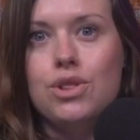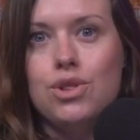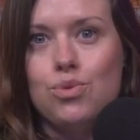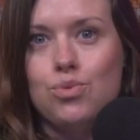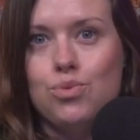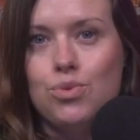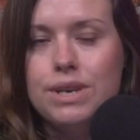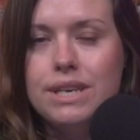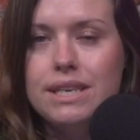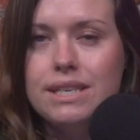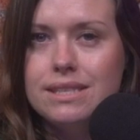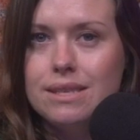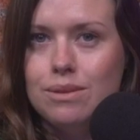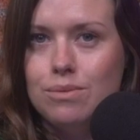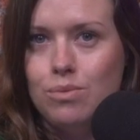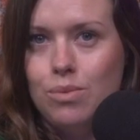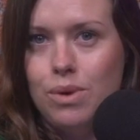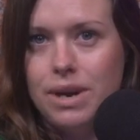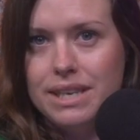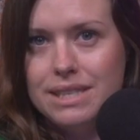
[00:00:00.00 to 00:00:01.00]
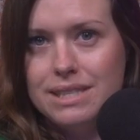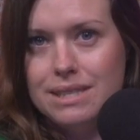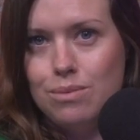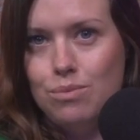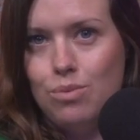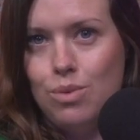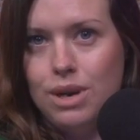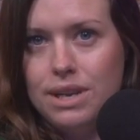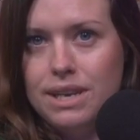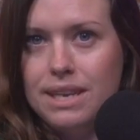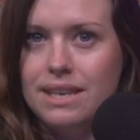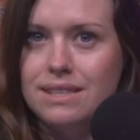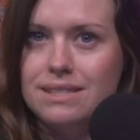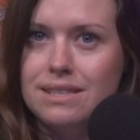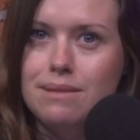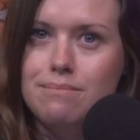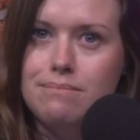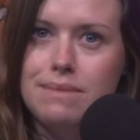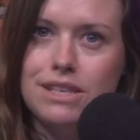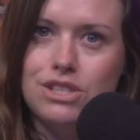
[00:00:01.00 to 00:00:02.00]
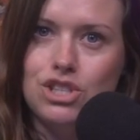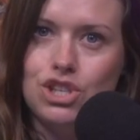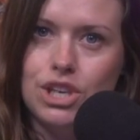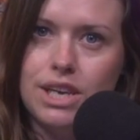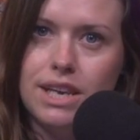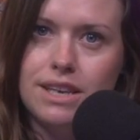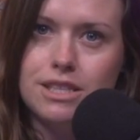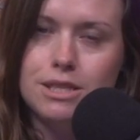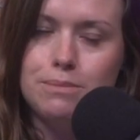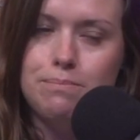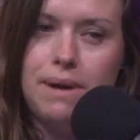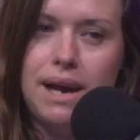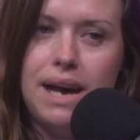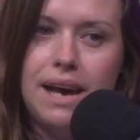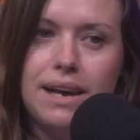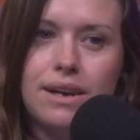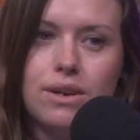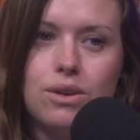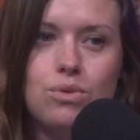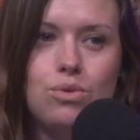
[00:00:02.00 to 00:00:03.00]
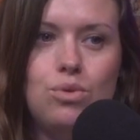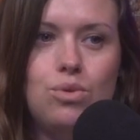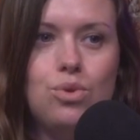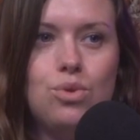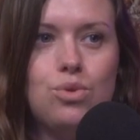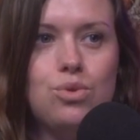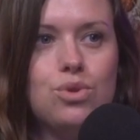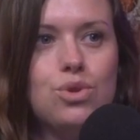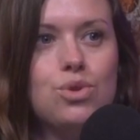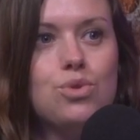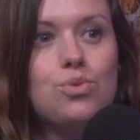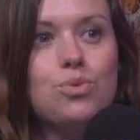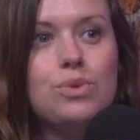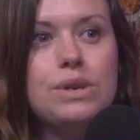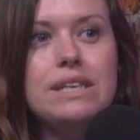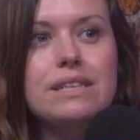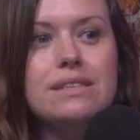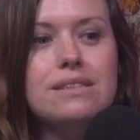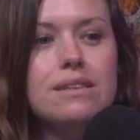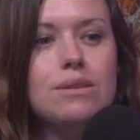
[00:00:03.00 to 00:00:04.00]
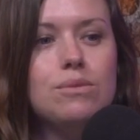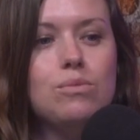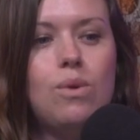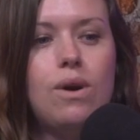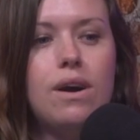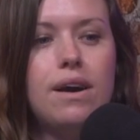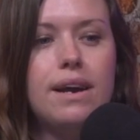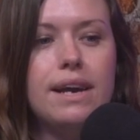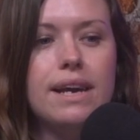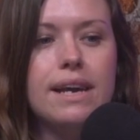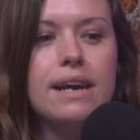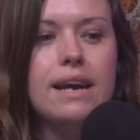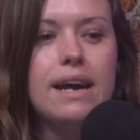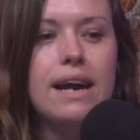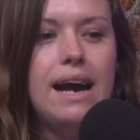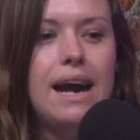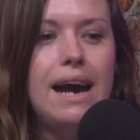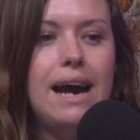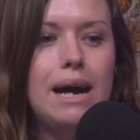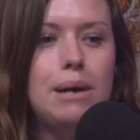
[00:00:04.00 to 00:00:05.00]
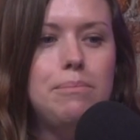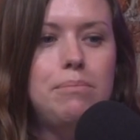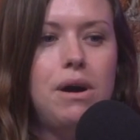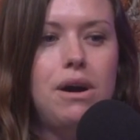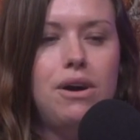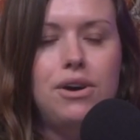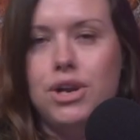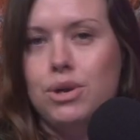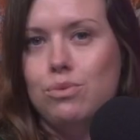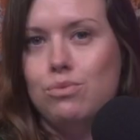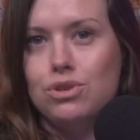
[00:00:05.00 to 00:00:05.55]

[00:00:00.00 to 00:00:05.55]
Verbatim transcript: the reason why someone isn't messaging us back, or the reason why our partner